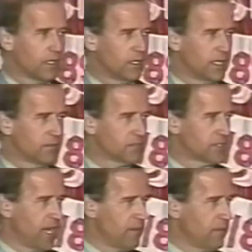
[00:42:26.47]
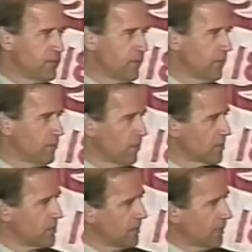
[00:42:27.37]
never stand between a
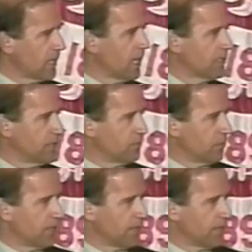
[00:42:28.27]
person and a cocktail party,